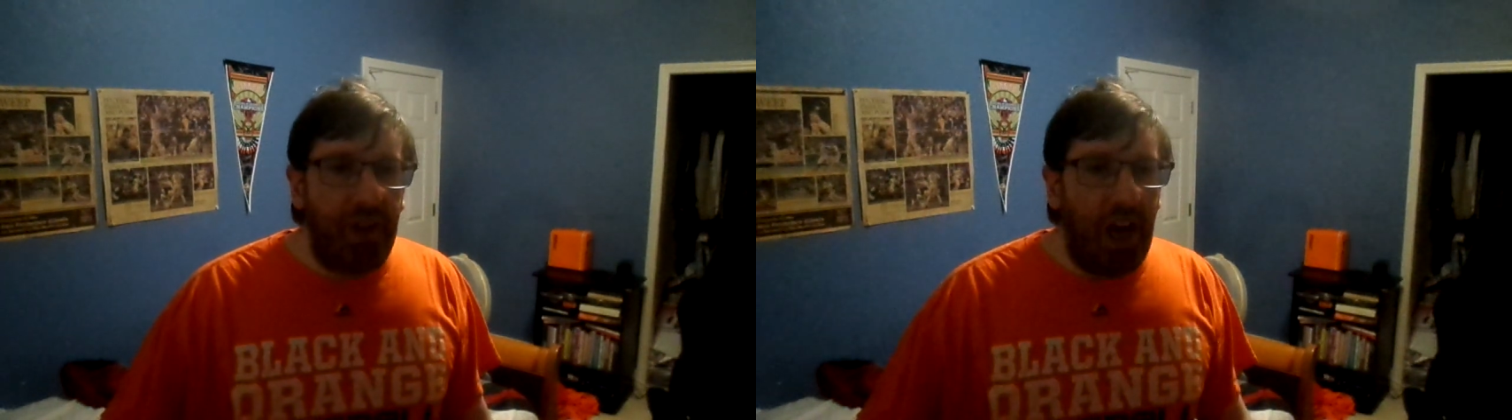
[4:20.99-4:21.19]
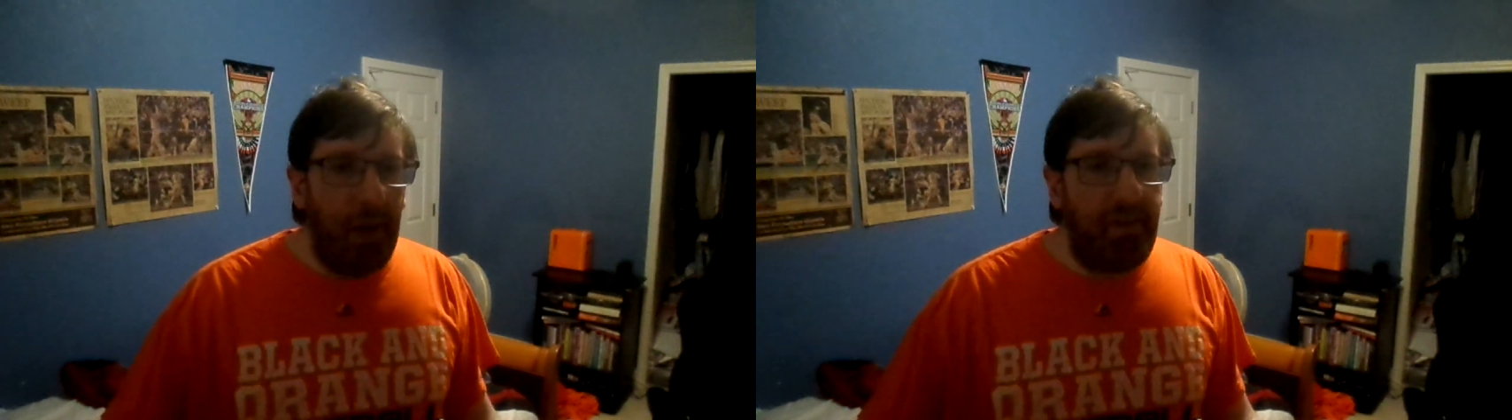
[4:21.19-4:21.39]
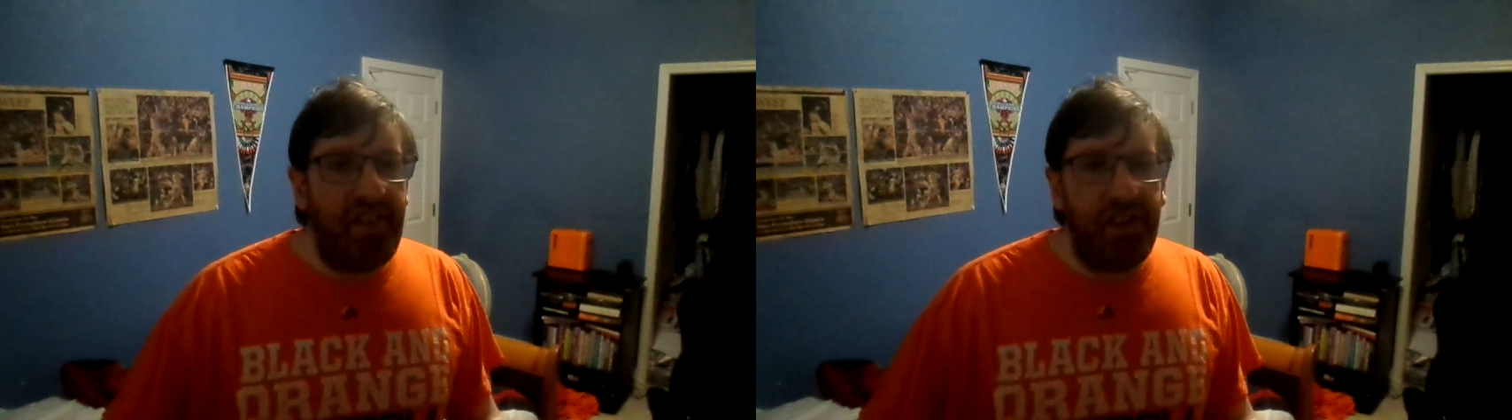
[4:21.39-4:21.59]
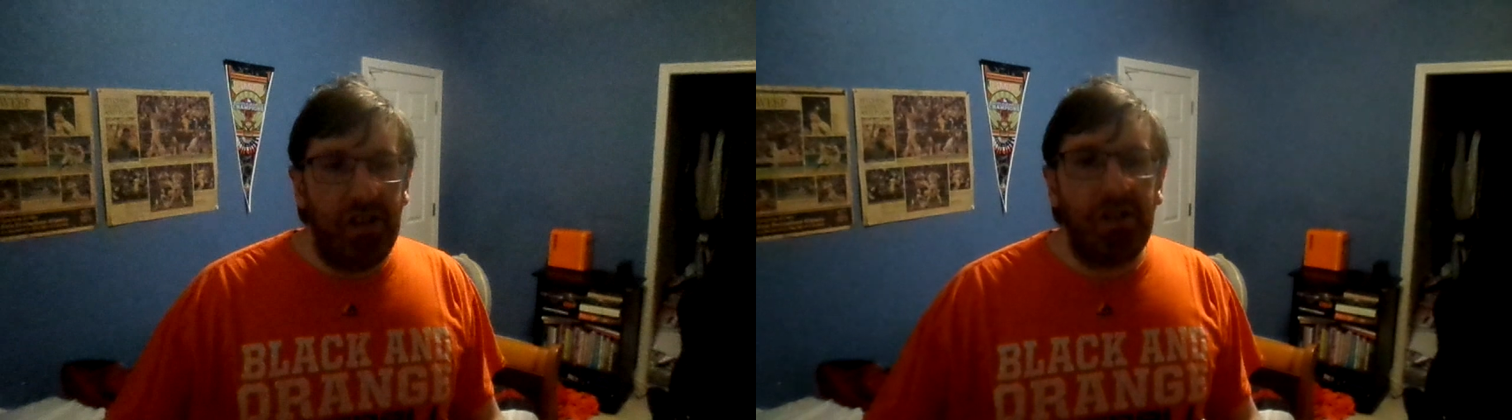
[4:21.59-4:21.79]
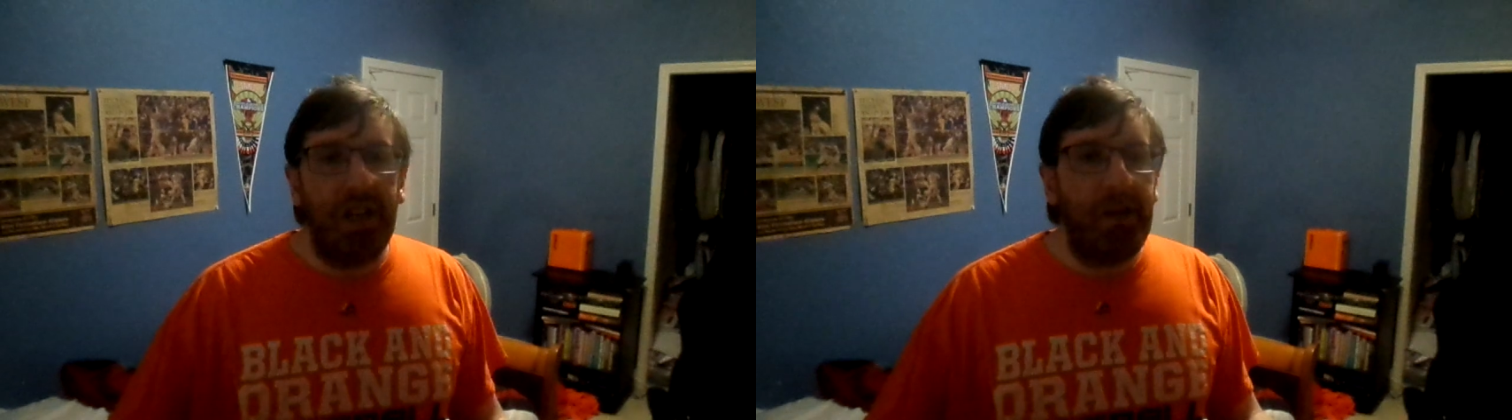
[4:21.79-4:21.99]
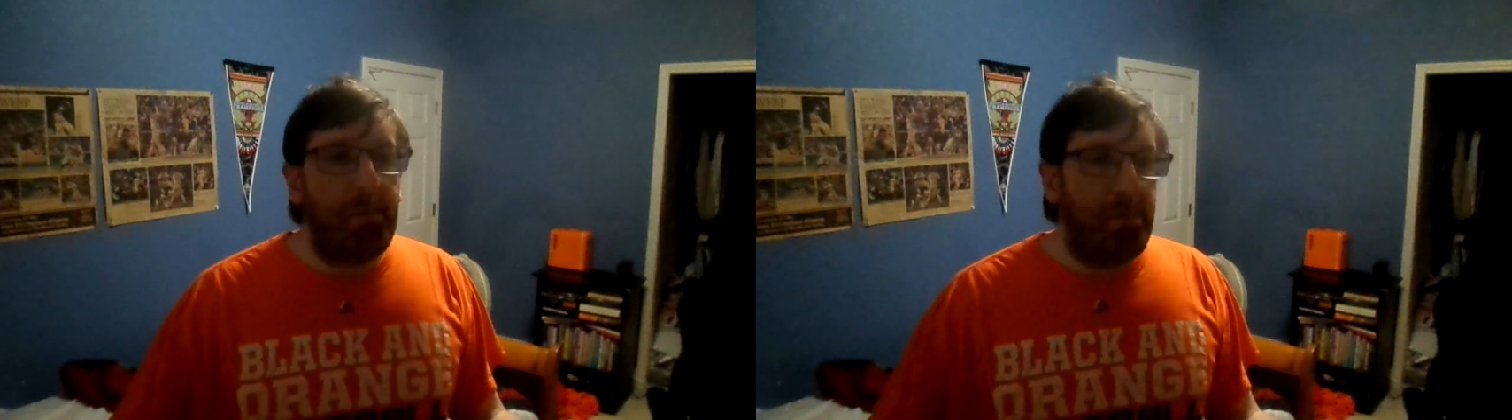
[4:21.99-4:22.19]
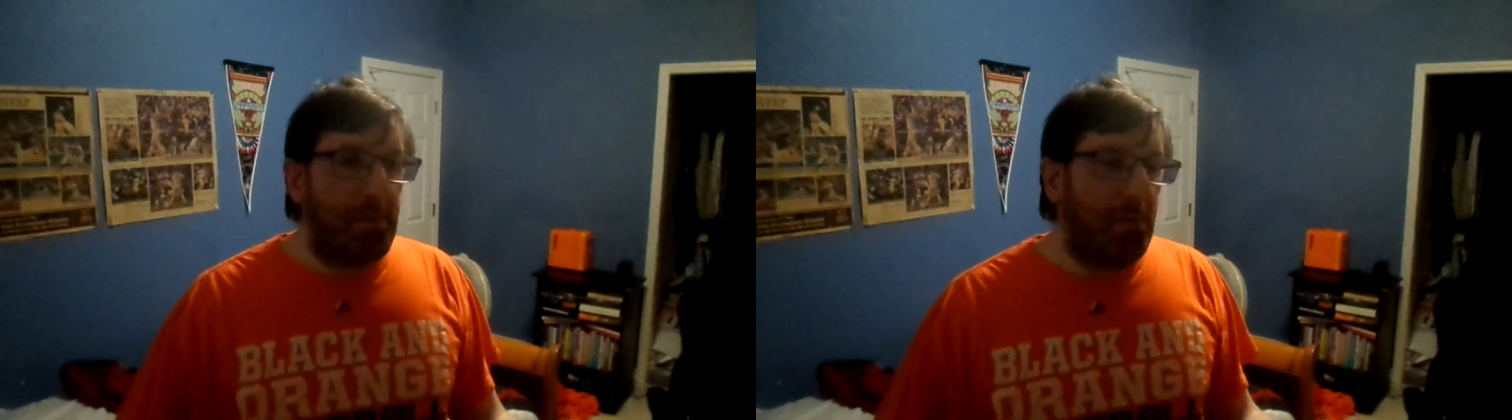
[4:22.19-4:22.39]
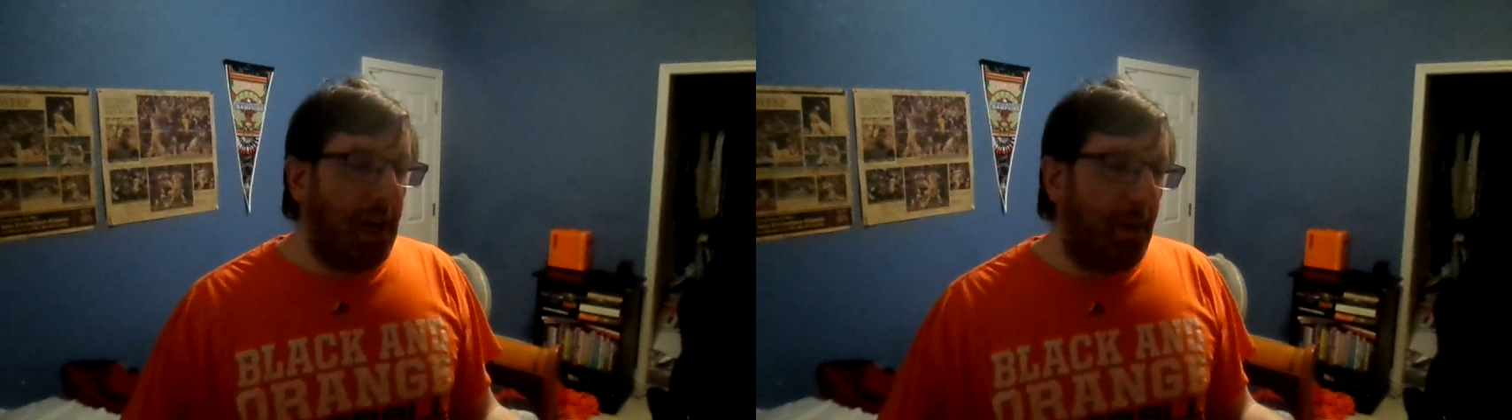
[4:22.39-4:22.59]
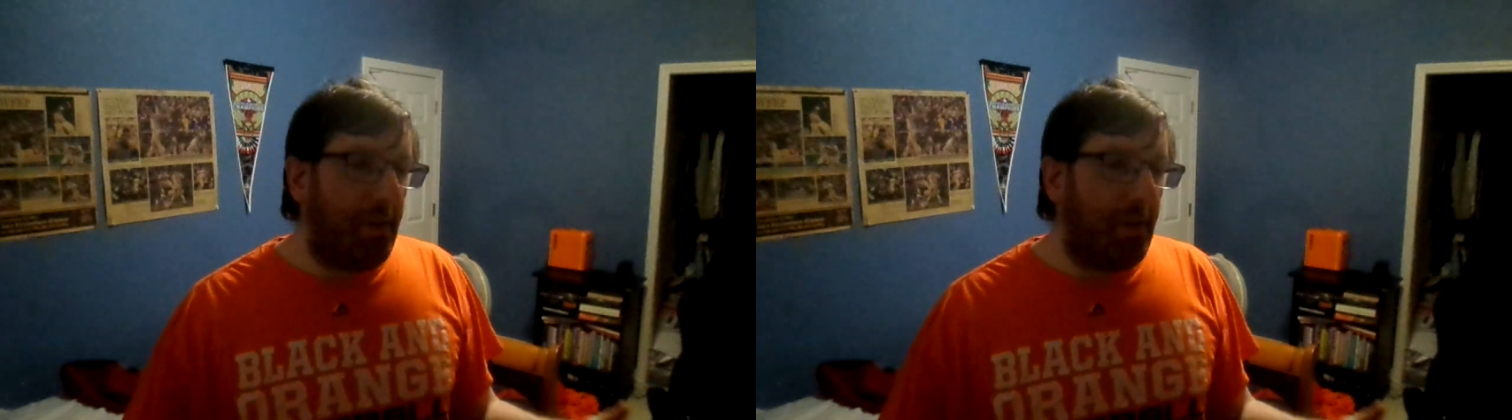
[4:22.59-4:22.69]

I'm still gonna I'm